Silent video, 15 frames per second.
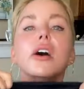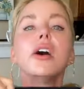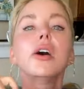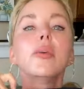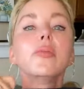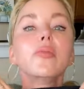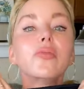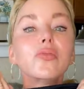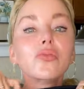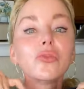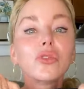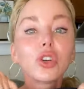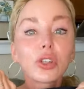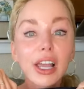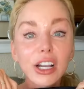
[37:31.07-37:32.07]
um,
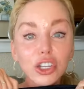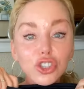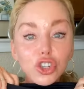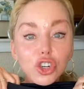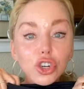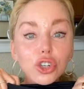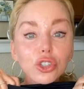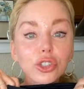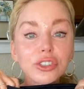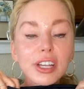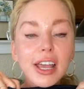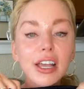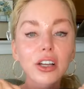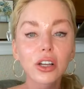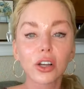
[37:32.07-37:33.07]
they're like a
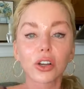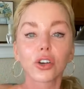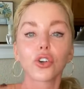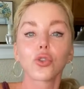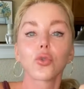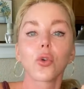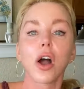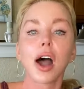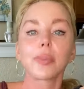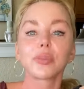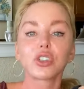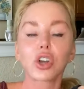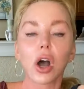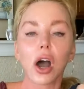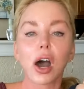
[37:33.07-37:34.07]
turtleneck
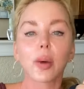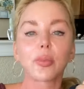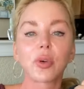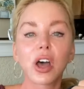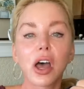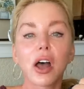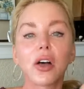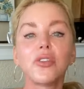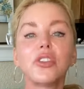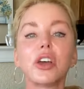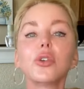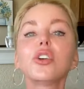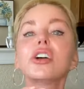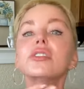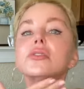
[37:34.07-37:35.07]
crop top
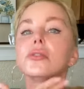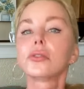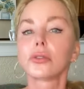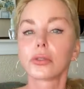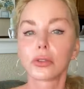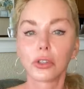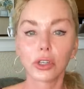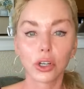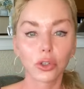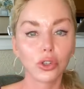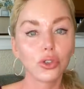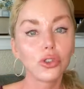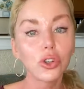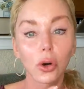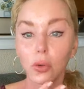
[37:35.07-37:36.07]
that, because, you know,
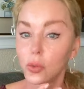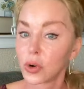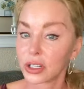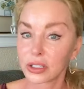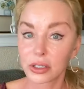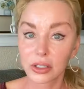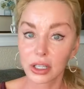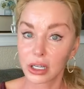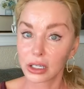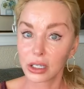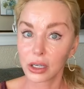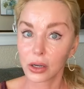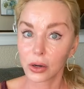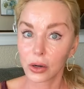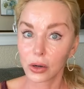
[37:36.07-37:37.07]
you don't want
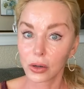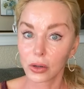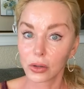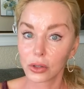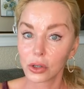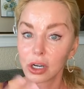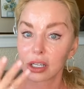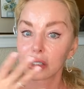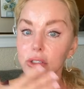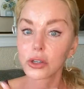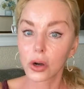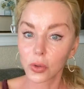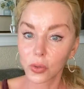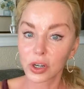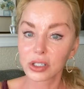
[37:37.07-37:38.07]
sun here you guys
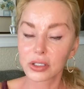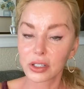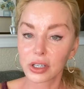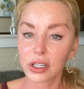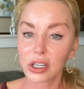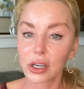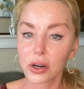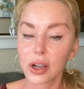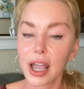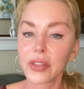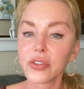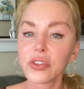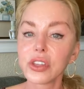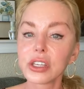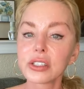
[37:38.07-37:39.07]
don't want sun here.
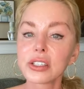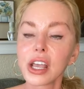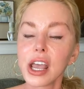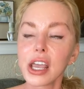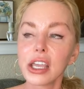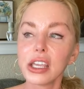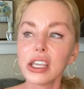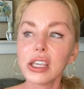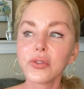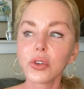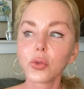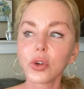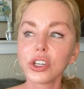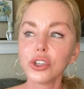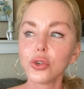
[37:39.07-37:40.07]
And this,
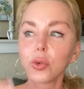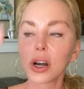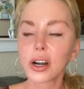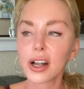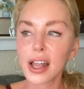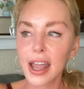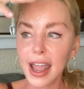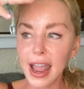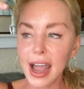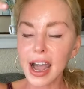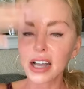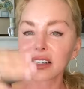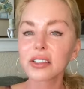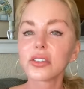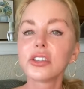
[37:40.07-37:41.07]
even when you wear a
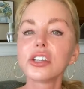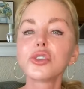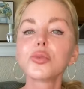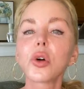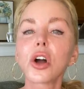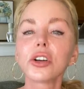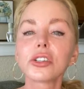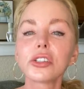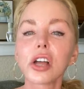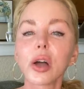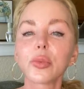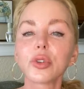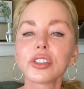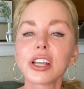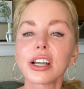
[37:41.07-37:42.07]
hat, this part's
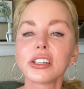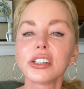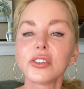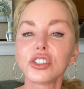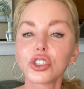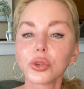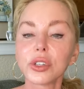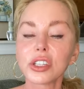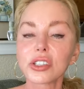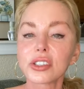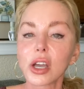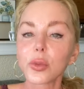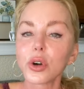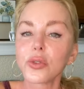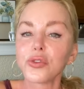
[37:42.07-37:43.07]
not protected. So in the
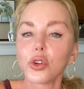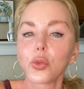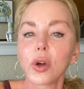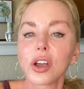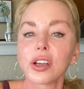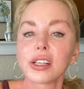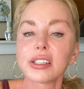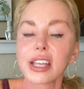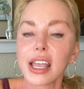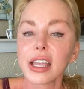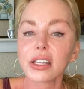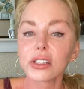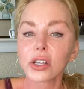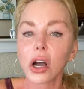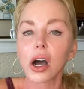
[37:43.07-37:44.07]
summer, if you're wearing a
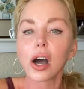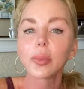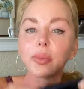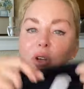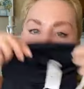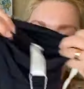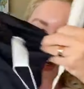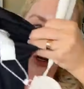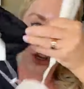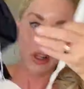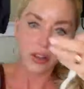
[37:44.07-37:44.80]
tank top,